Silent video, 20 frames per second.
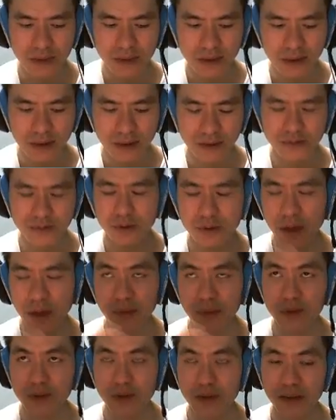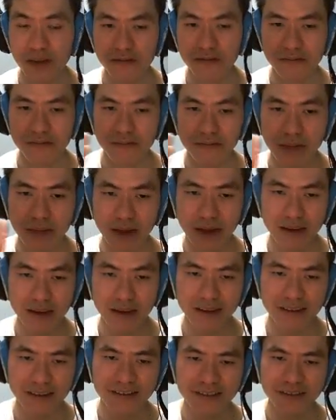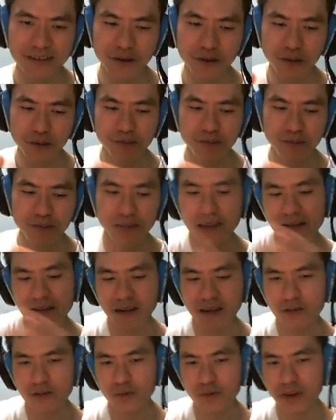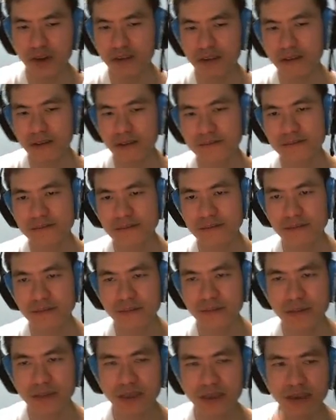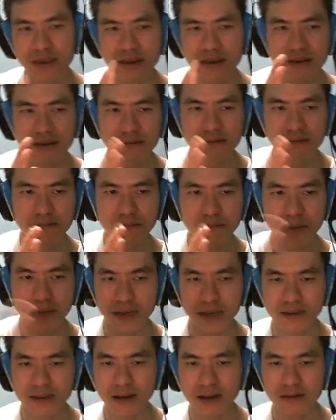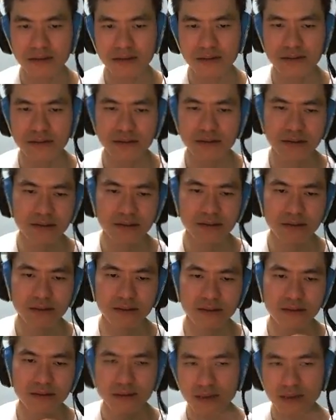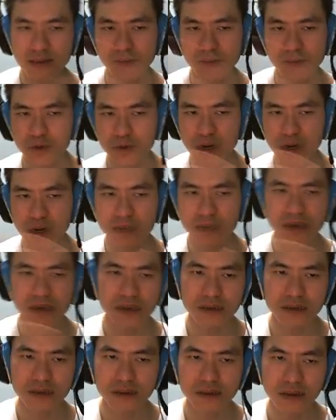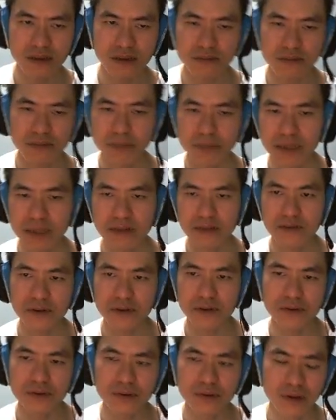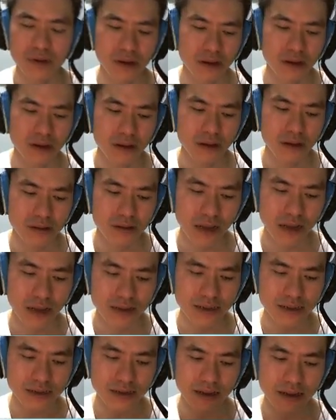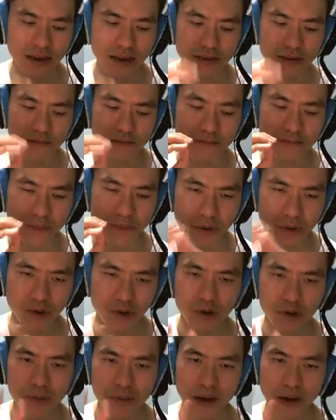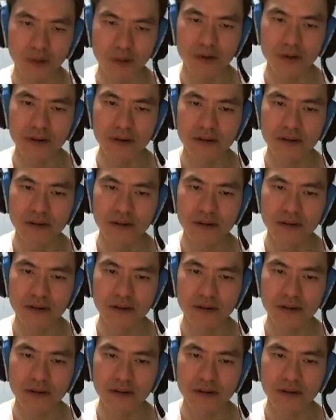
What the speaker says: if you happen to have Maya, you play around with the playstyle, see which one is better for you. Tang Sanzang has pure power.